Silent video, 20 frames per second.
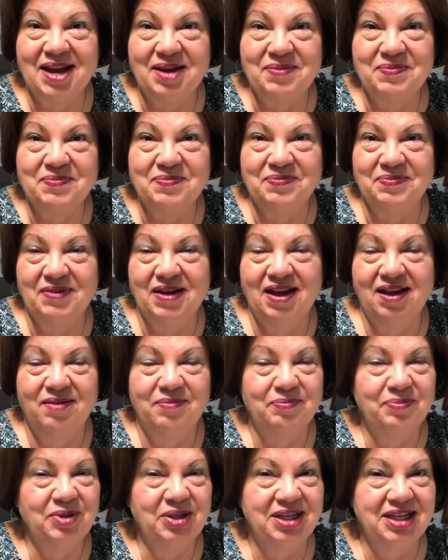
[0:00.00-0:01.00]

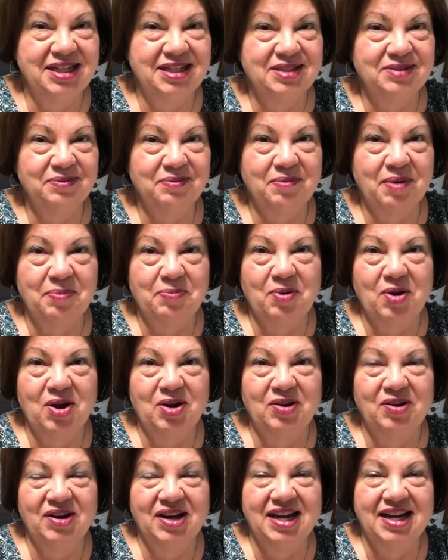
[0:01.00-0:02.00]
I'm pleased with my
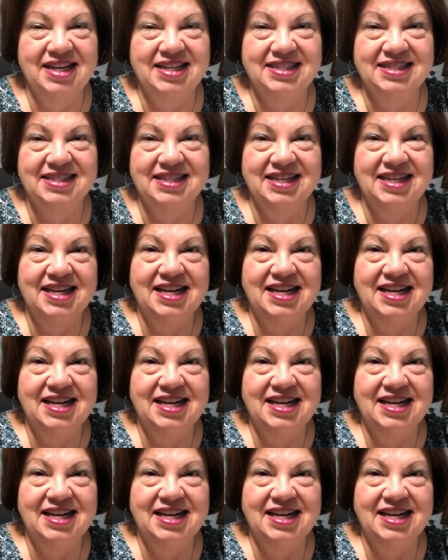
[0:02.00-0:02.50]
progress.